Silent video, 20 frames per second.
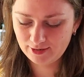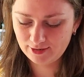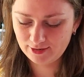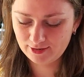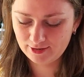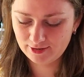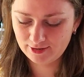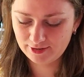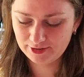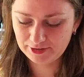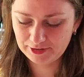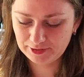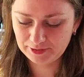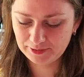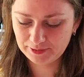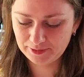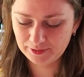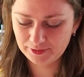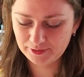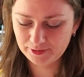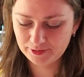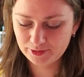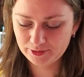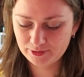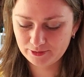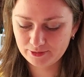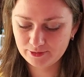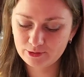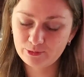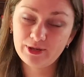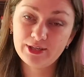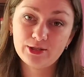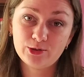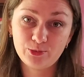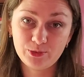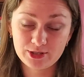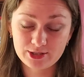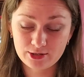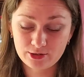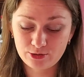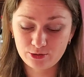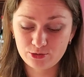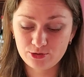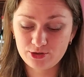quite quick